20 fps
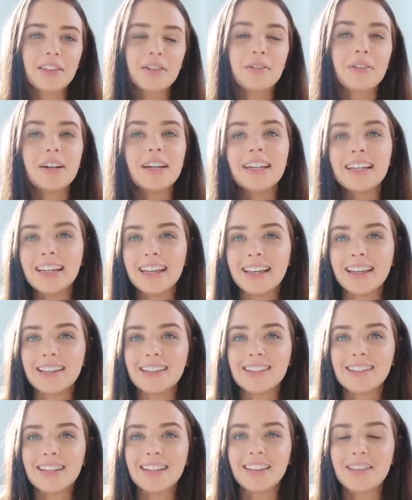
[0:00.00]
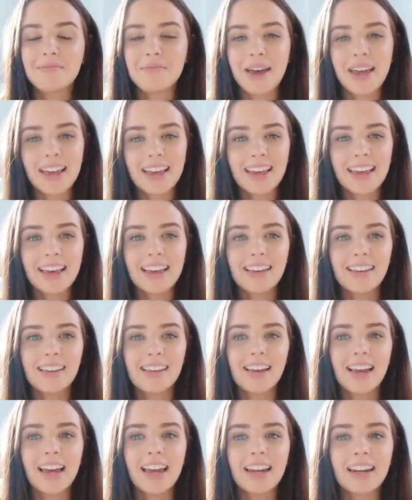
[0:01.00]
3 years in the making,
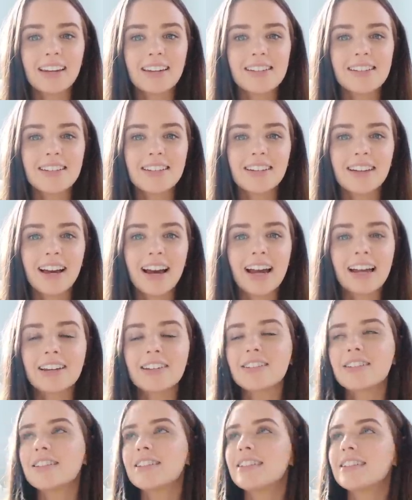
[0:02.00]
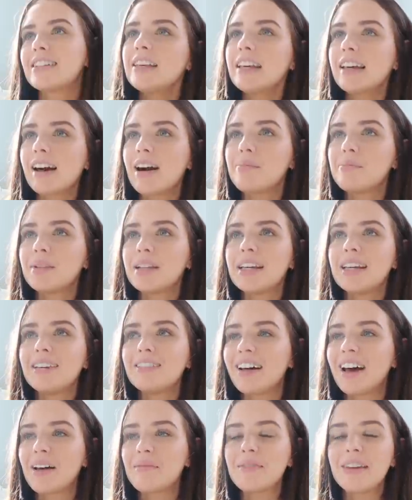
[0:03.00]
and I just honestly can't
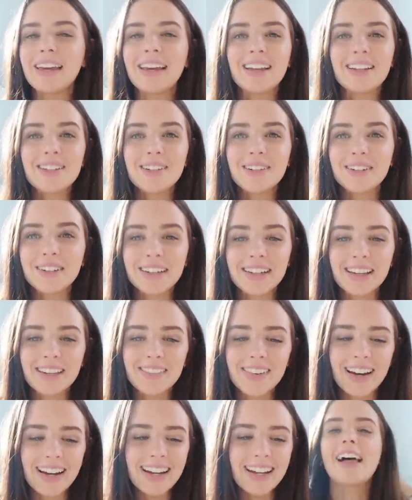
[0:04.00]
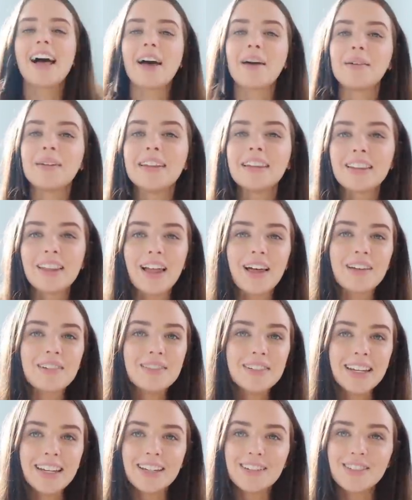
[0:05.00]
believe I'm here talking about it. I would love
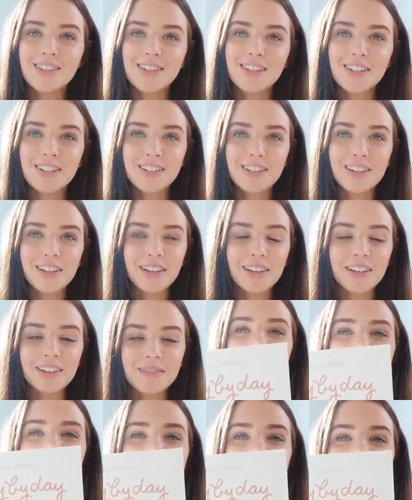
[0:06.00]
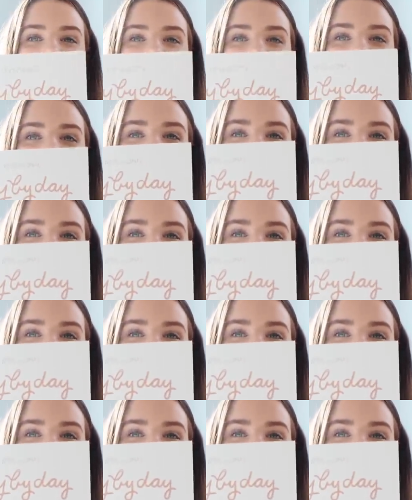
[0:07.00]
to introduce you to